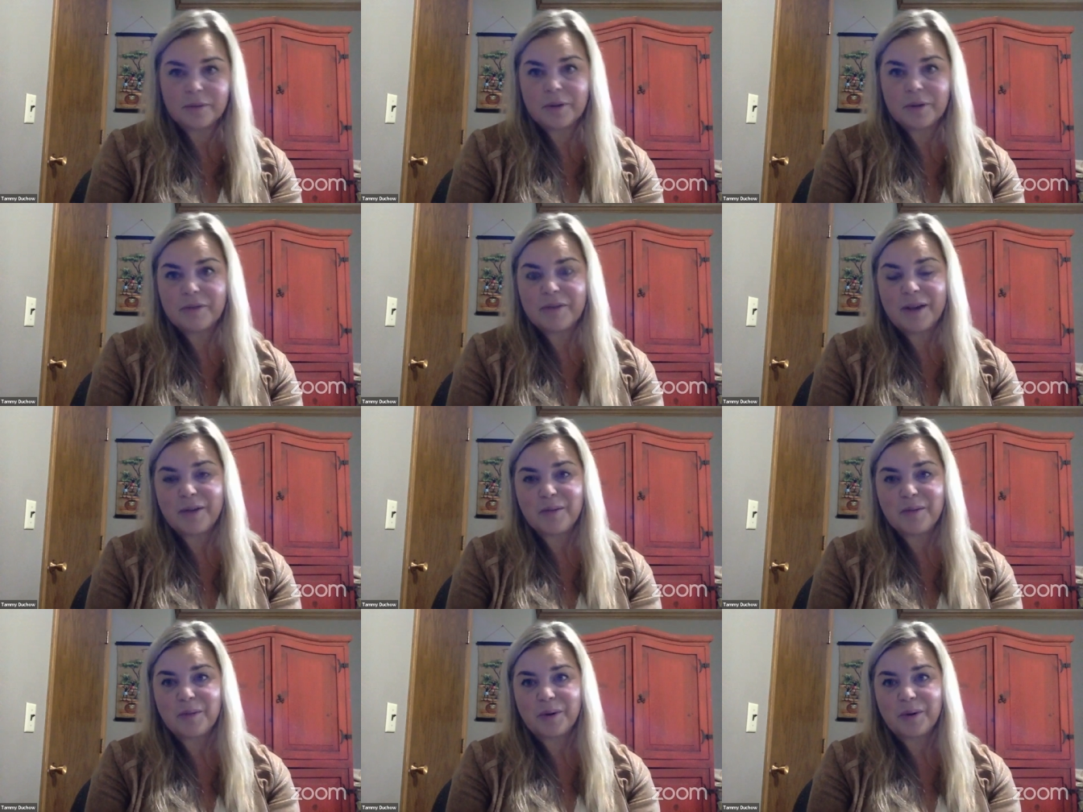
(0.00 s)
We found the
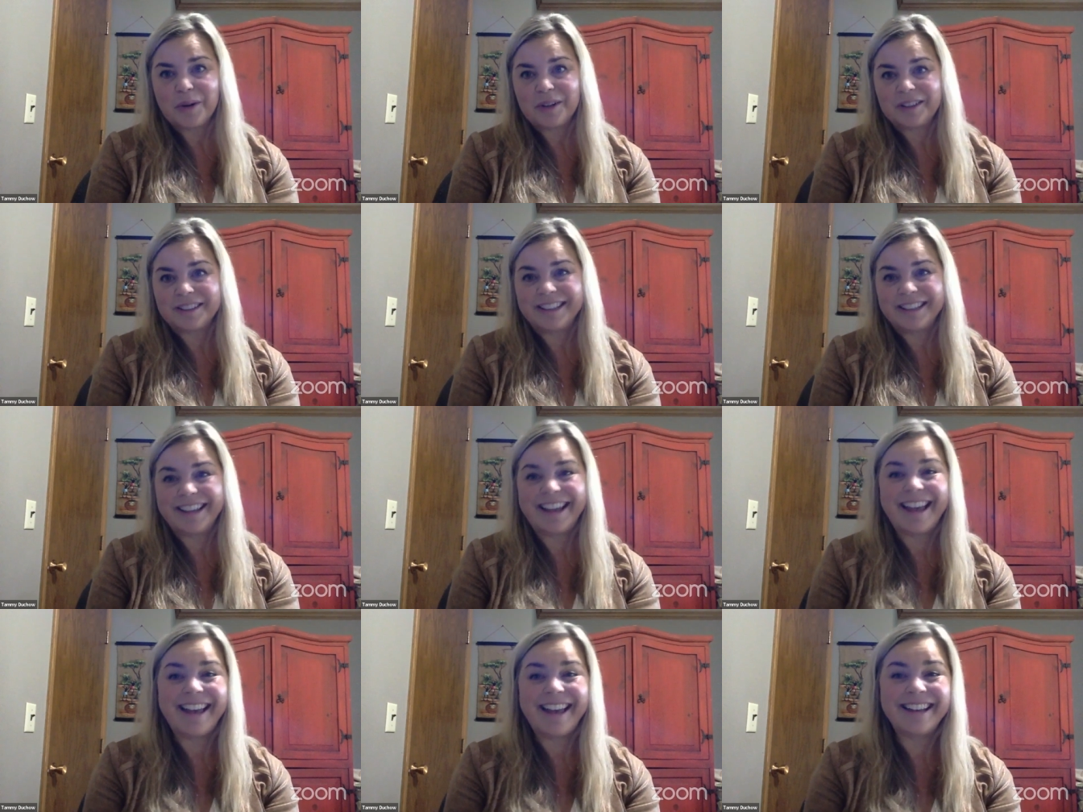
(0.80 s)
portal.
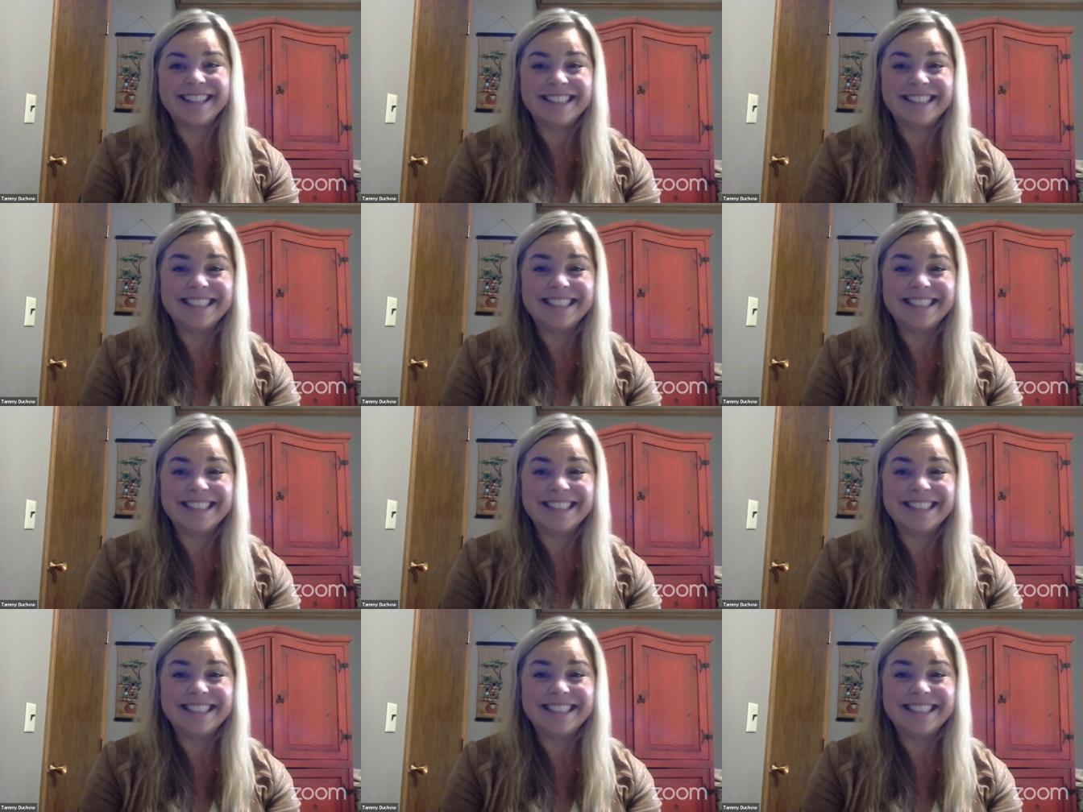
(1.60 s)
And